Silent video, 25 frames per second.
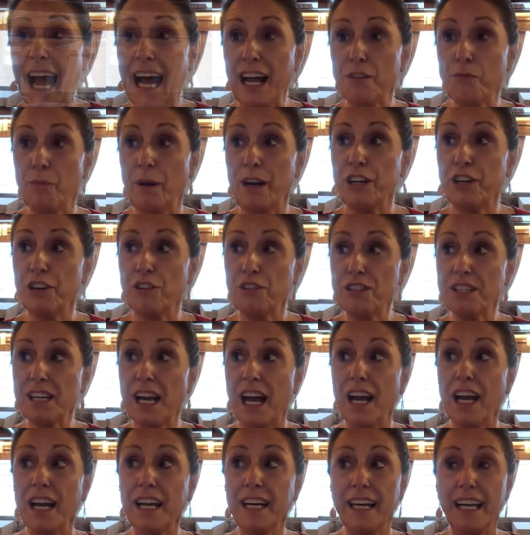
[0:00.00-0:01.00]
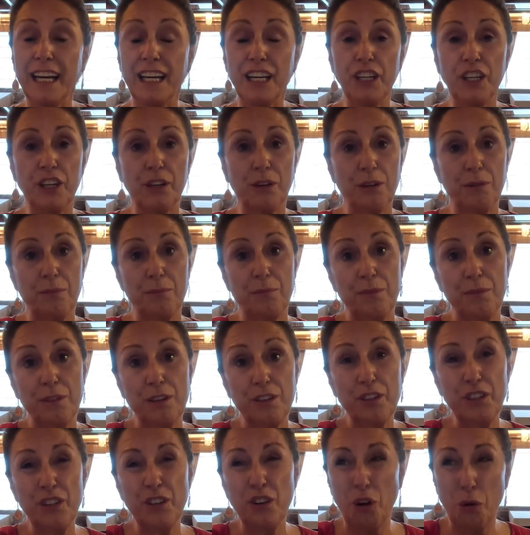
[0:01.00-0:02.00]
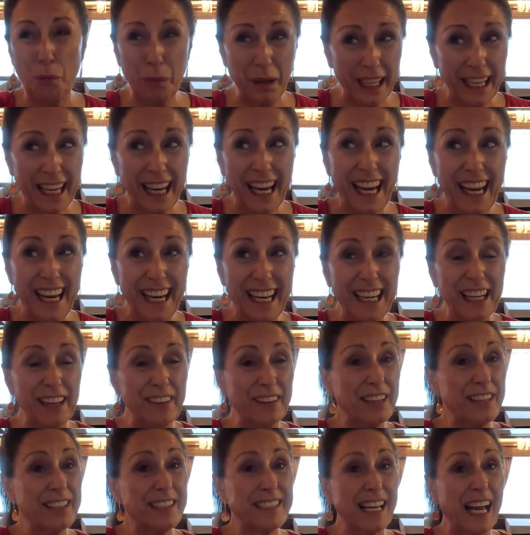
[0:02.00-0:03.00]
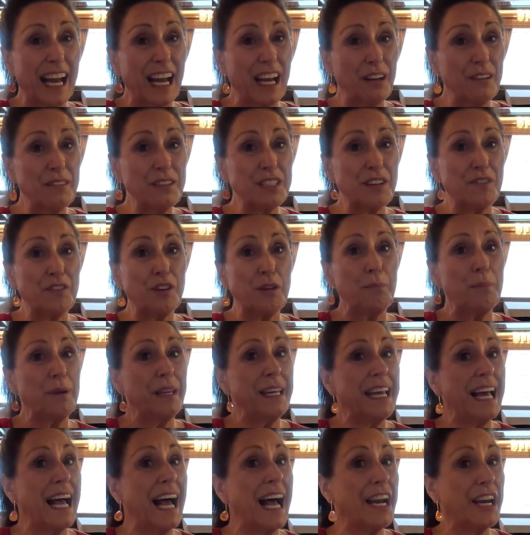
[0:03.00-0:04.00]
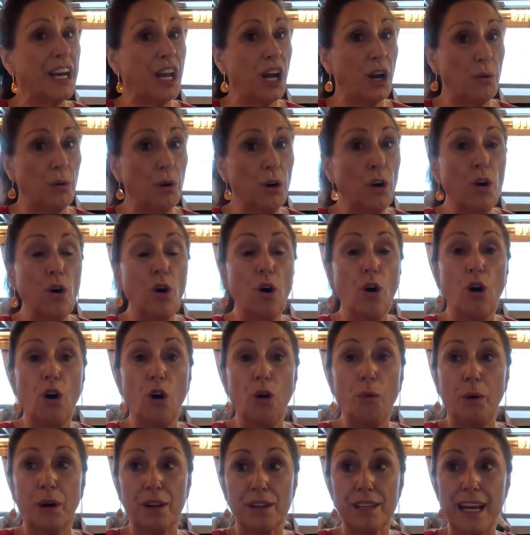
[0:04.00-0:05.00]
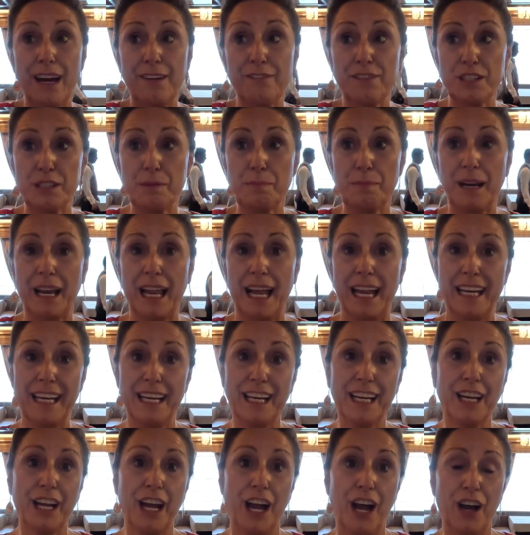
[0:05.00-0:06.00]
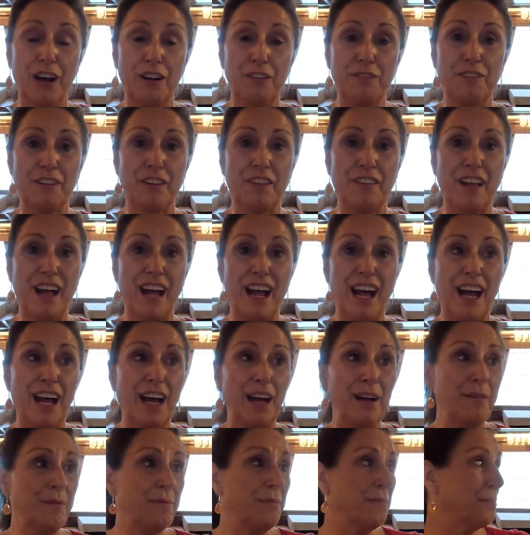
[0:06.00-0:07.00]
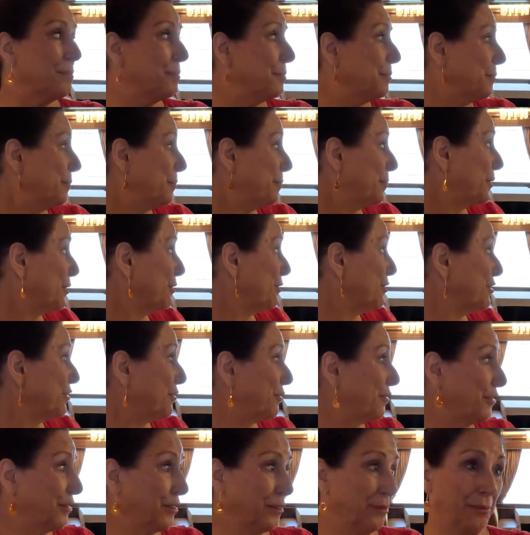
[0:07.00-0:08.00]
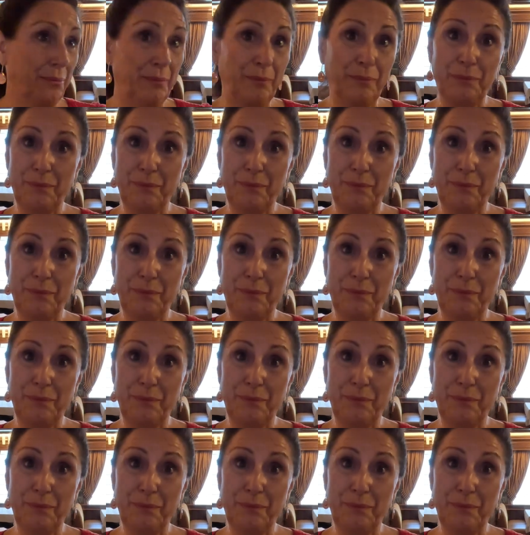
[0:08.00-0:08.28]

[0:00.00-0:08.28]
And when you're dining, you can normally hear the sounds of the piano or whatever's playing over there. Beautiful.